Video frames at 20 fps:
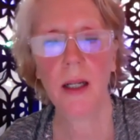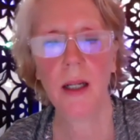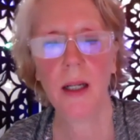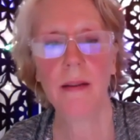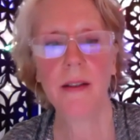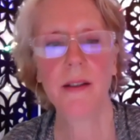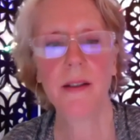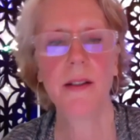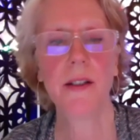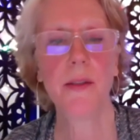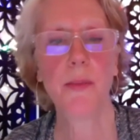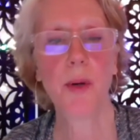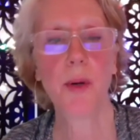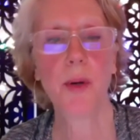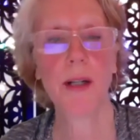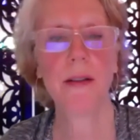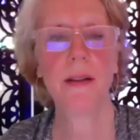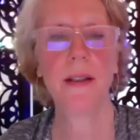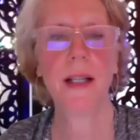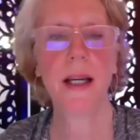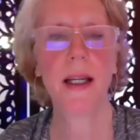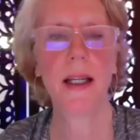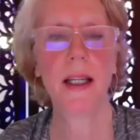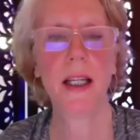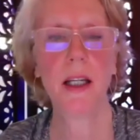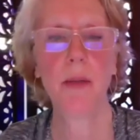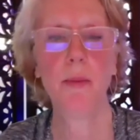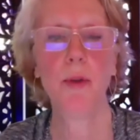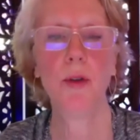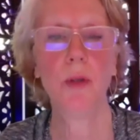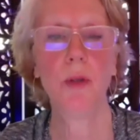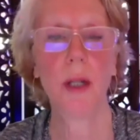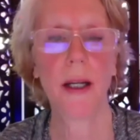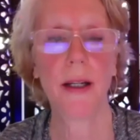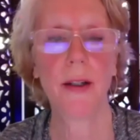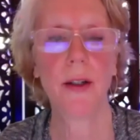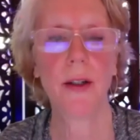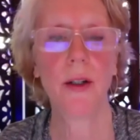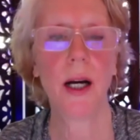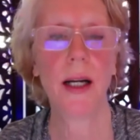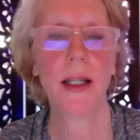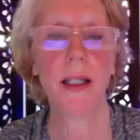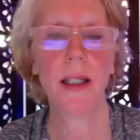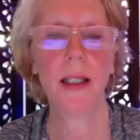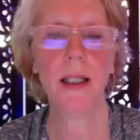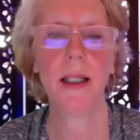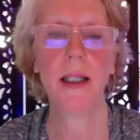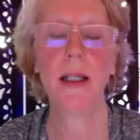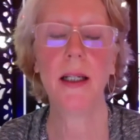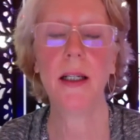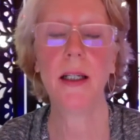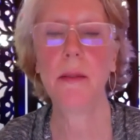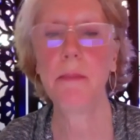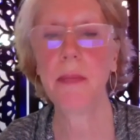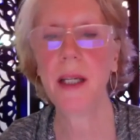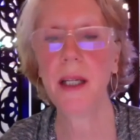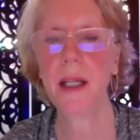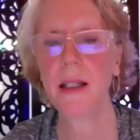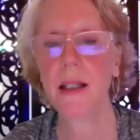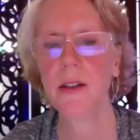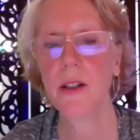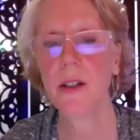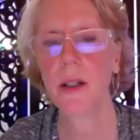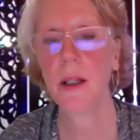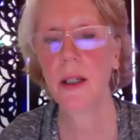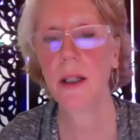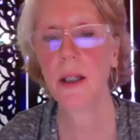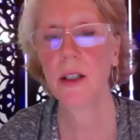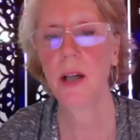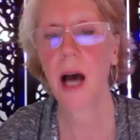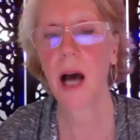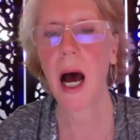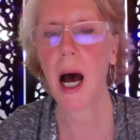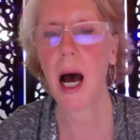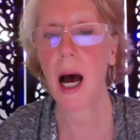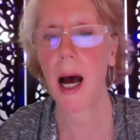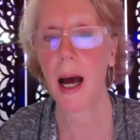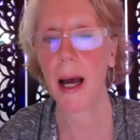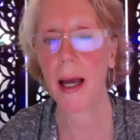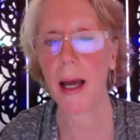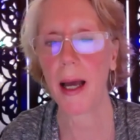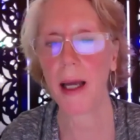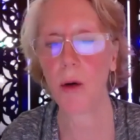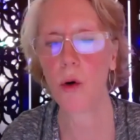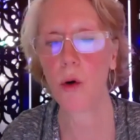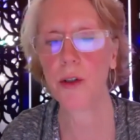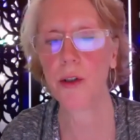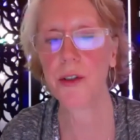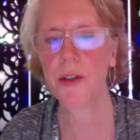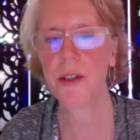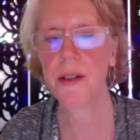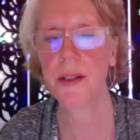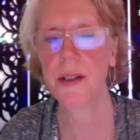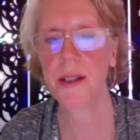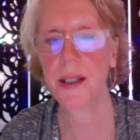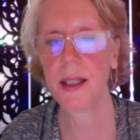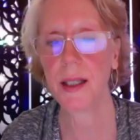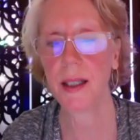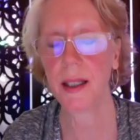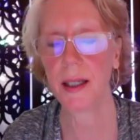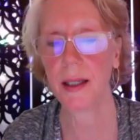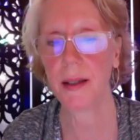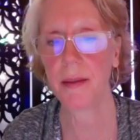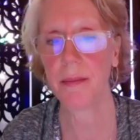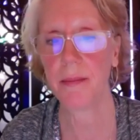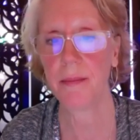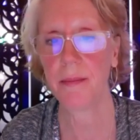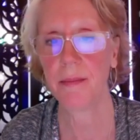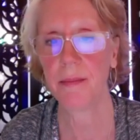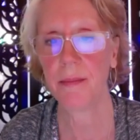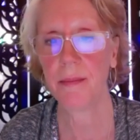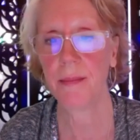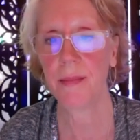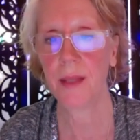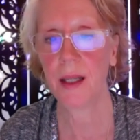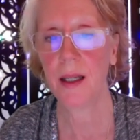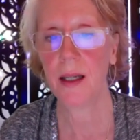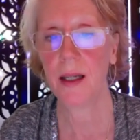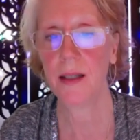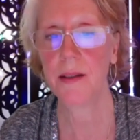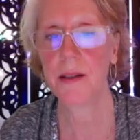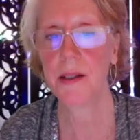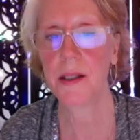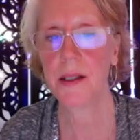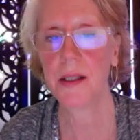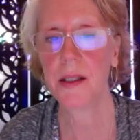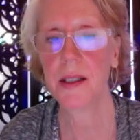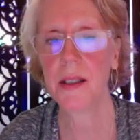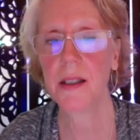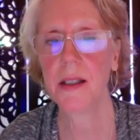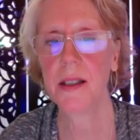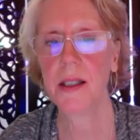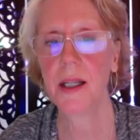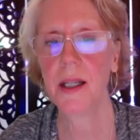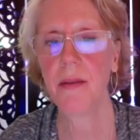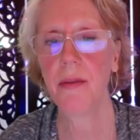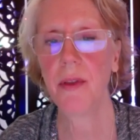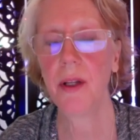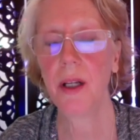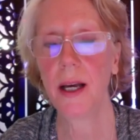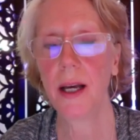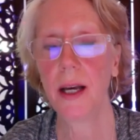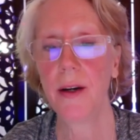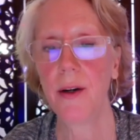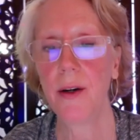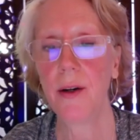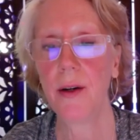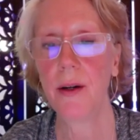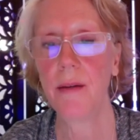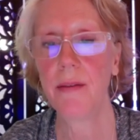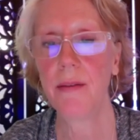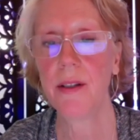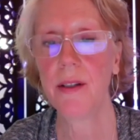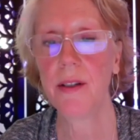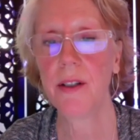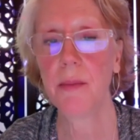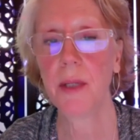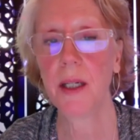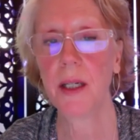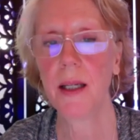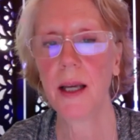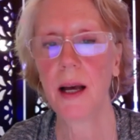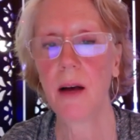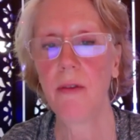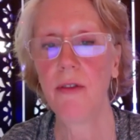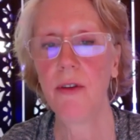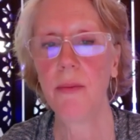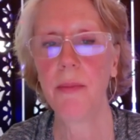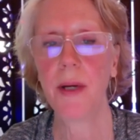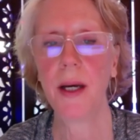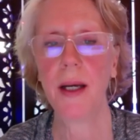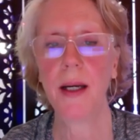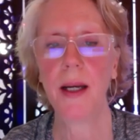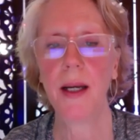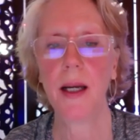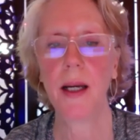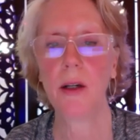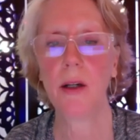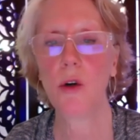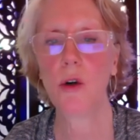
This is the present day Hebrew letter Ayin, and it means eye or to see. It's the 16th letter of the Semitic alphabet, and it